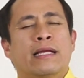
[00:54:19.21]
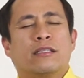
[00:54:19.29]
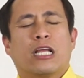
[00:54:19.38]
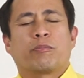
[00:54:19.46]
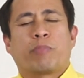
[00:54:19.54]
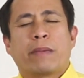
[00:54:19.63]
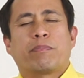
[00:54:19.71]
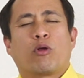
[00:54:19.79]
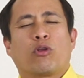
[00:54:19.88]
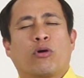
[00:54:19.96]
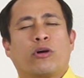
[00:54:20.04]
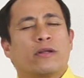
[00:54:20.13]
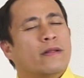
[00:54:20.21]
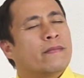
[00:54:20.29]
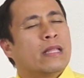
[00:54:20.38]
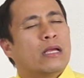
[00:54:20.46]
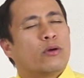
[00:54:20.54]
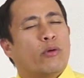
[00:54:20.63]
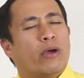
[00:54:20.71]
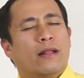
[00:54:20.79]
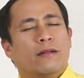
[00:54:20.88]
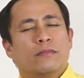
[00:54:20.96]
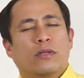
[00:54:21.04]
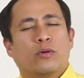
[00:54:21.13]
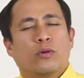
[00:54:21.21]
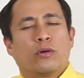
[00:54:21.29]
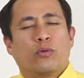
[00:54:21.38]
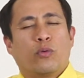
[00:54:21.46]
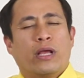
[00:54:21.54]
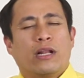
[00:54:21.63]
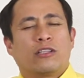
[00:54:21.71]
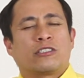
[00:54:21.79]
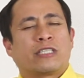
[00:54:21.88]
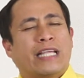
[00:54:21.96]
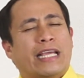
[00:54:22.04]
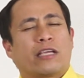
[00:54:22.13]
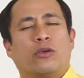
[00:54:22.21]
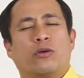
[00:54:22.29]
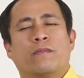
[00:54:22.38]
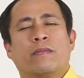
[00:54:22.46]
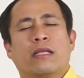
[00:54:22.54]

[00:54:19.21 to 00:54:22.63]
That people, Lord, will seek you.